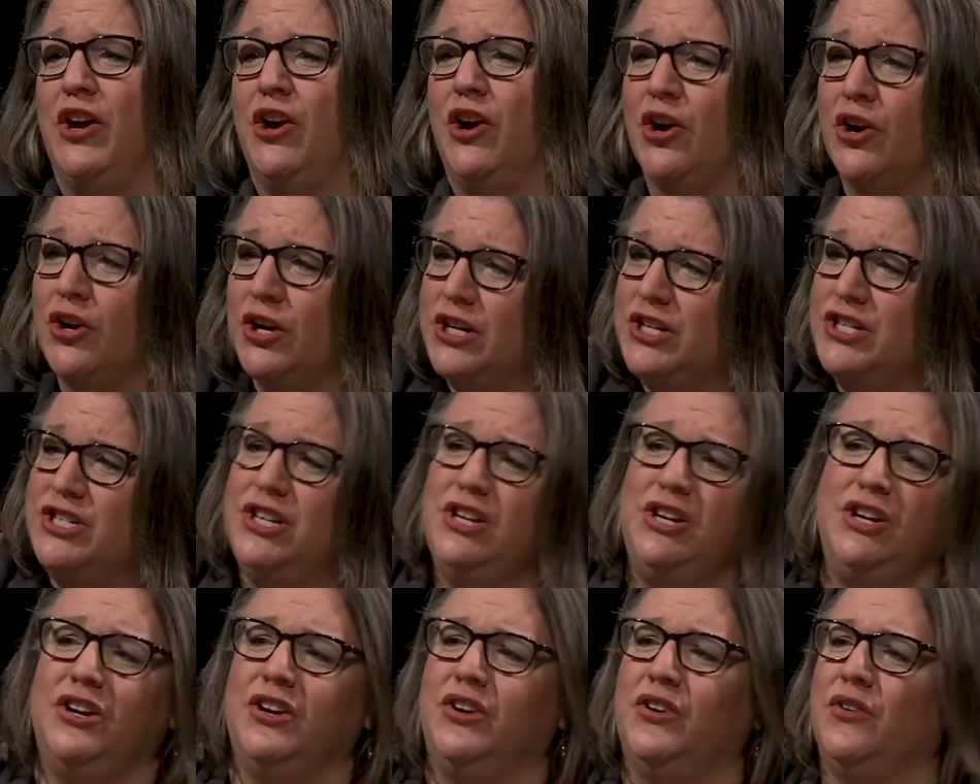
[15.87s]

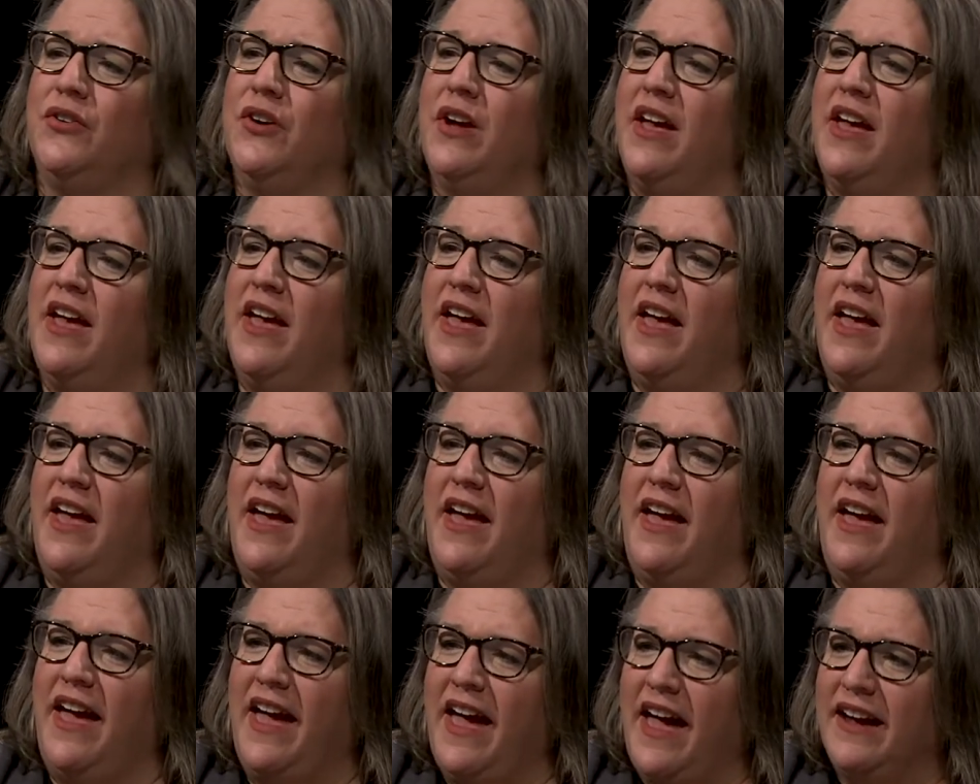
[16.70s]
encouraging you,
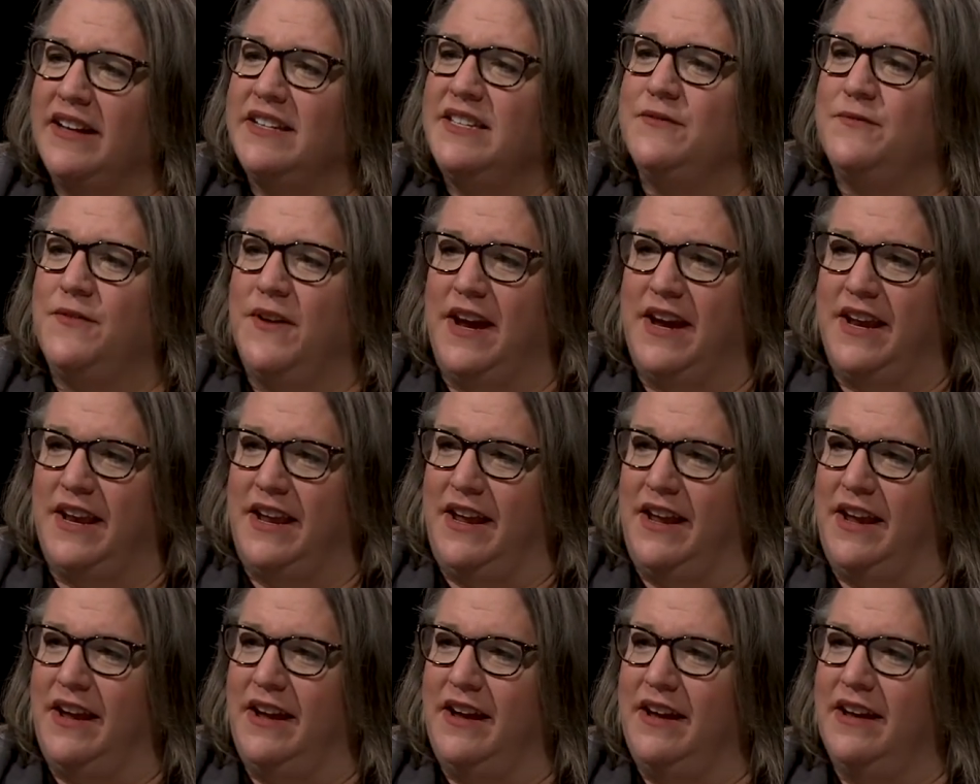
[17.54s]

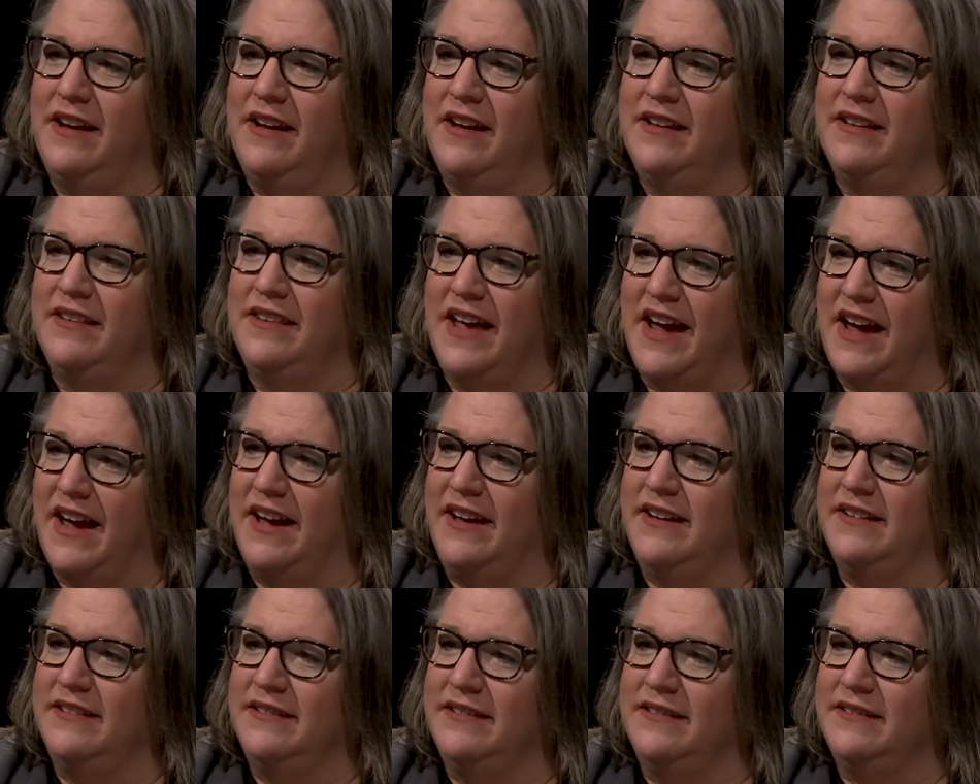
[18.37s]
activating
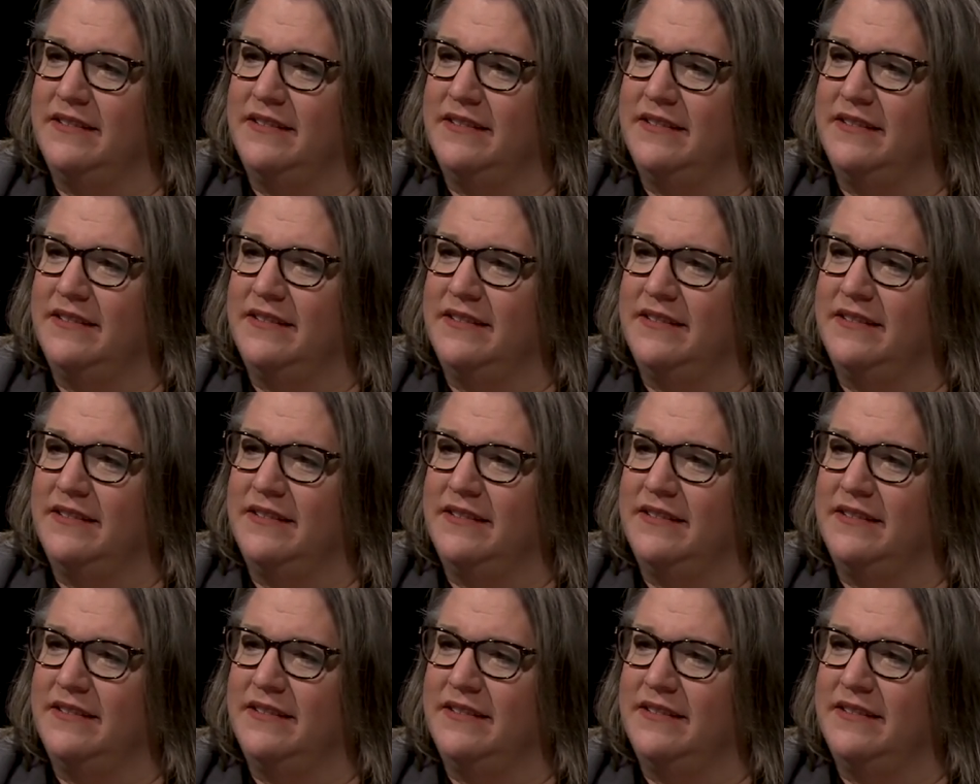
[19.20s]
that